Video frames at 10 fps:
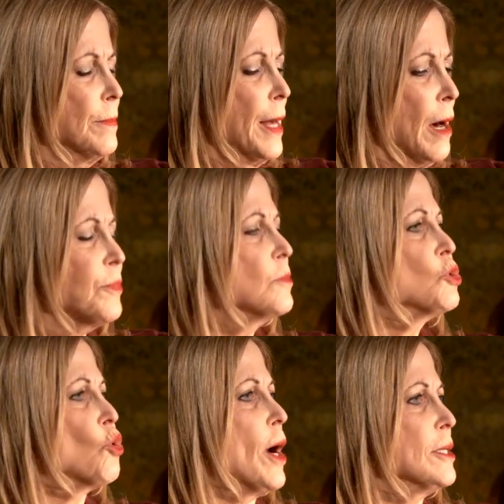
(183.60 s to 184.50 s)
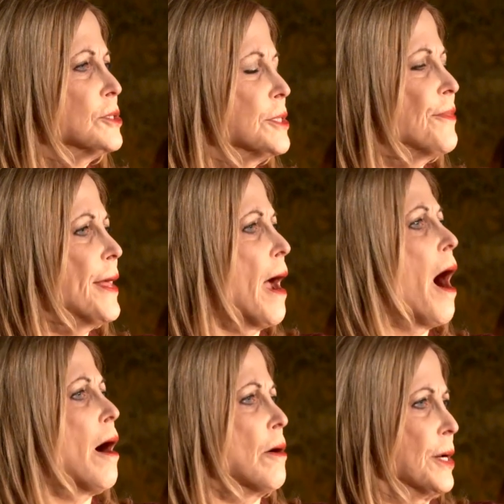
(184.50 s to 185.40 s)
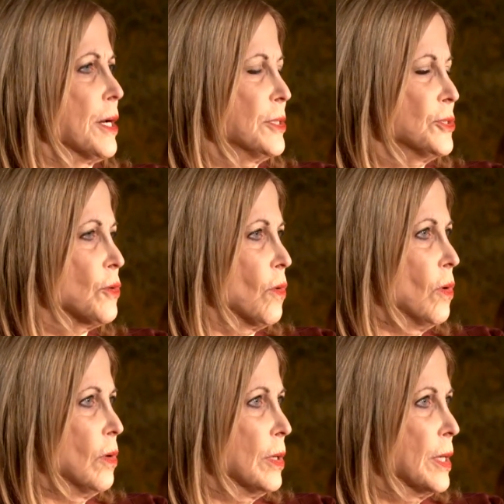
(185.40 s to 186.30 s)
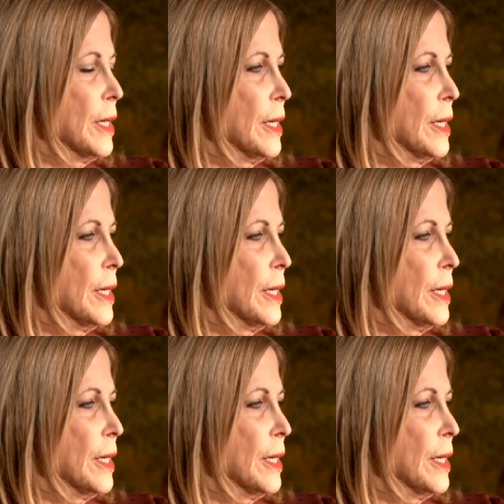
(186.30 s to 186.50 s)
help them trust that they are in control.